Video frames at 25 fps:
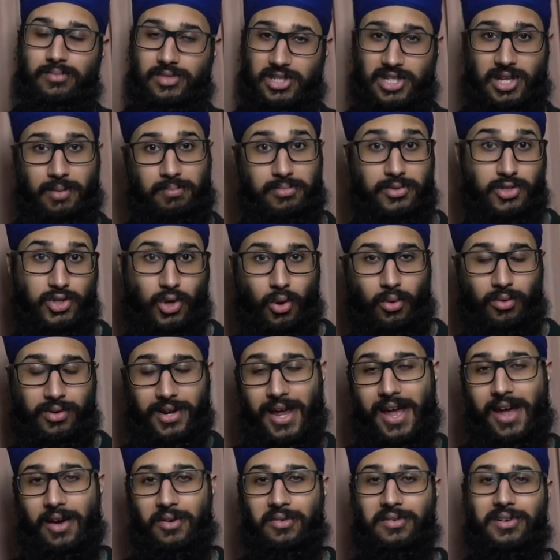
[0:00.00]
chip Joel
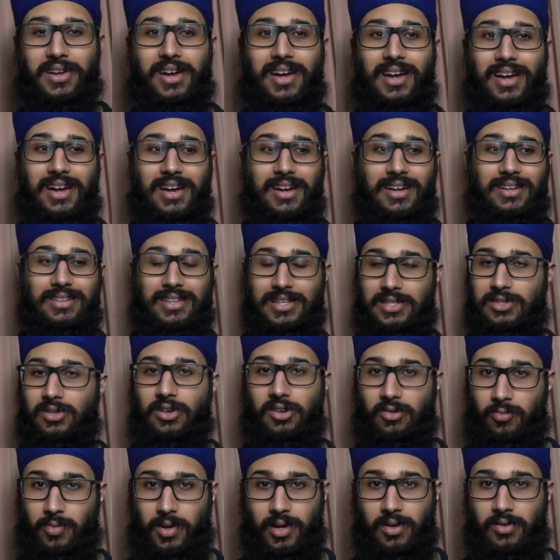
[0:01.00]
down, this
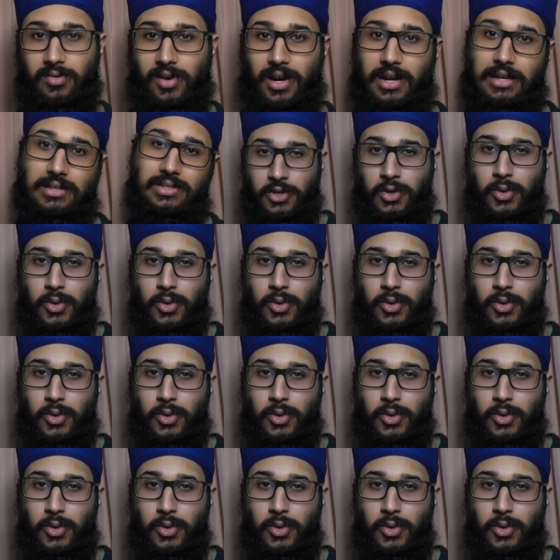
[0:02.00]
could have been great.